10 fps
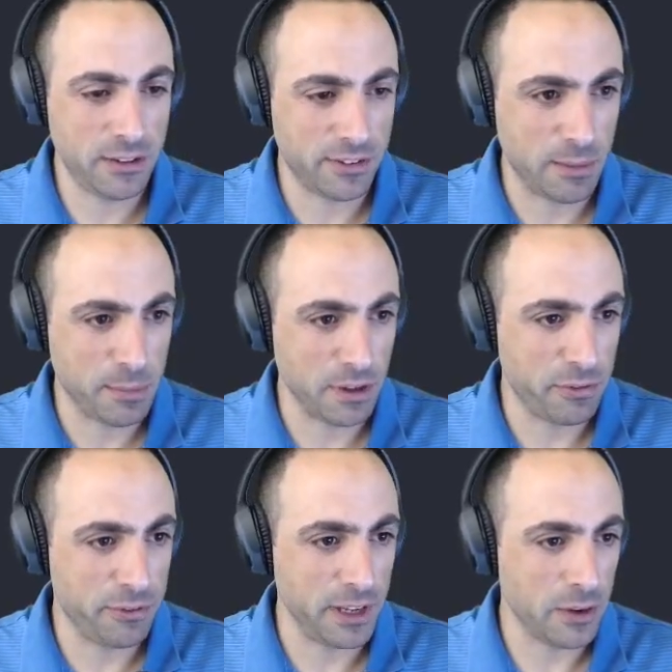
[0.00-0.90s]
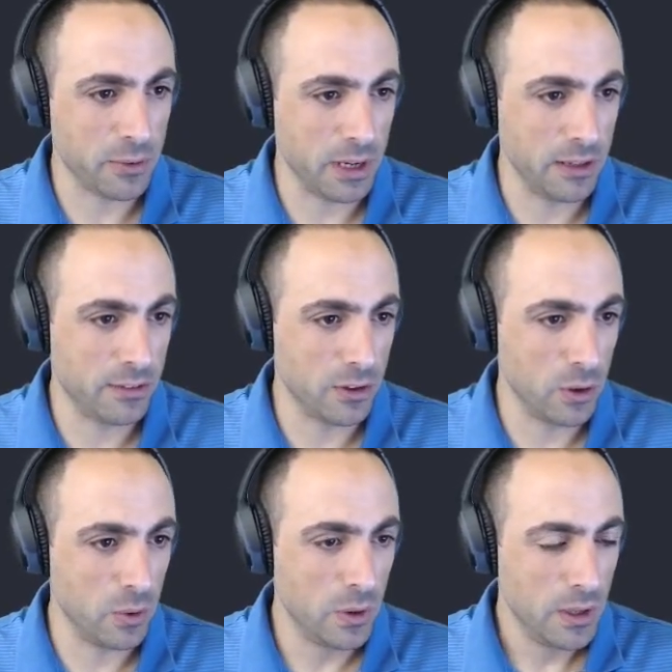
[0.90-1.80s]
something fake, right?
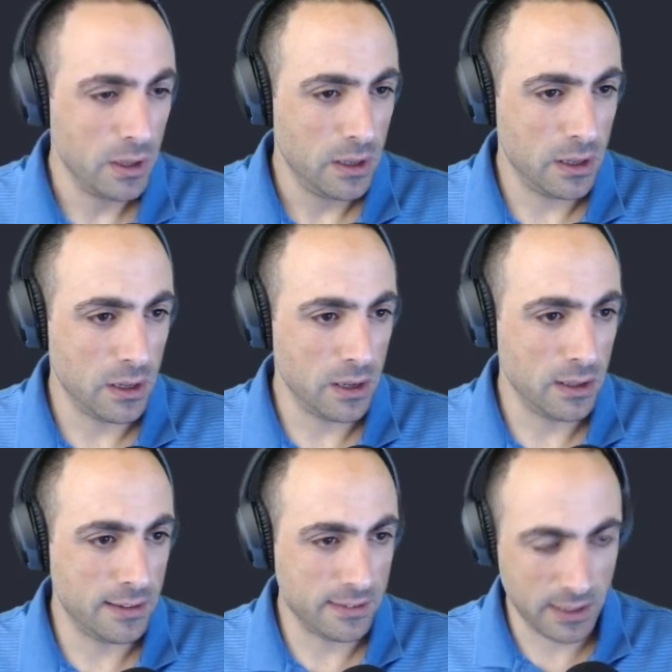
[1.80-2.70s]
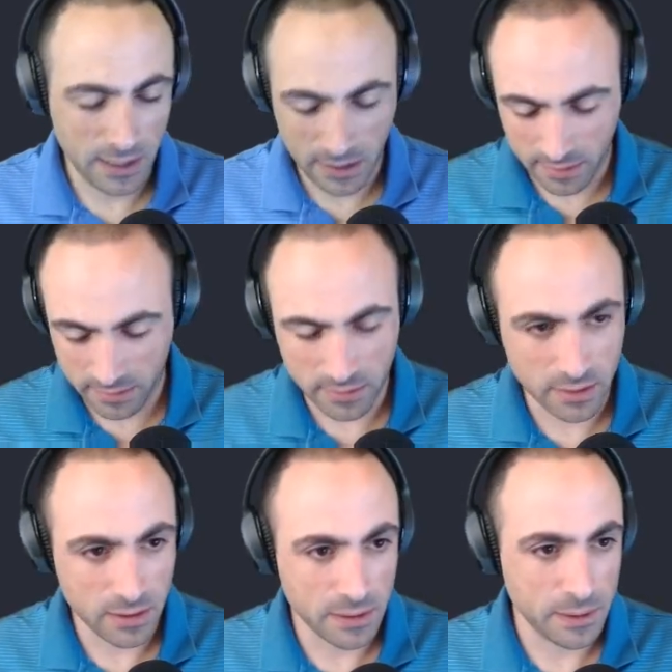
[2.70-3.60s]
So let's add,
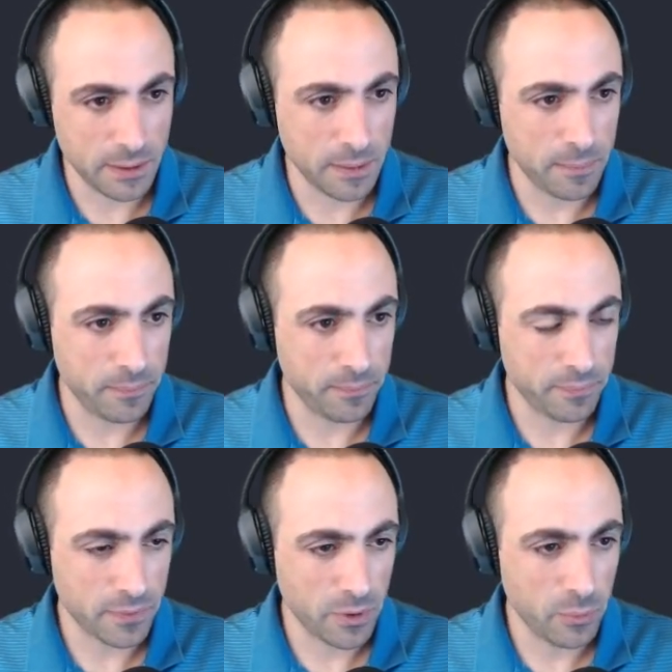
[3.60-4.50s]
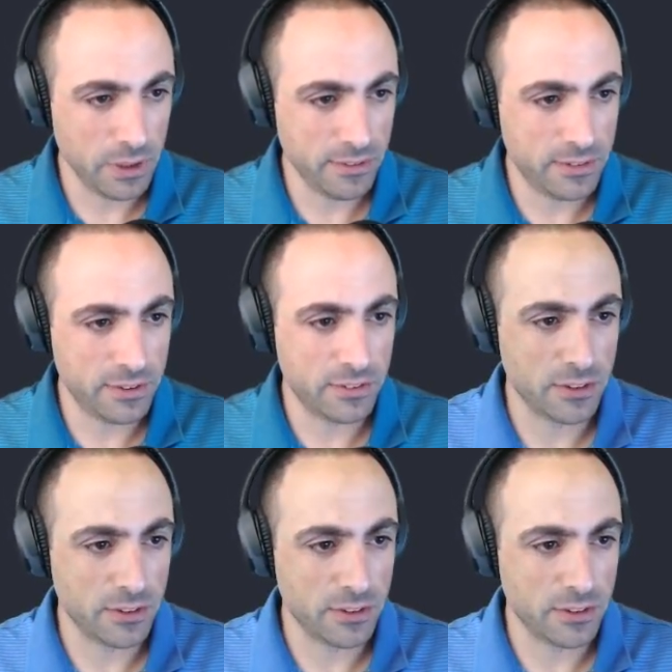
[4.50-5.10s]
what is this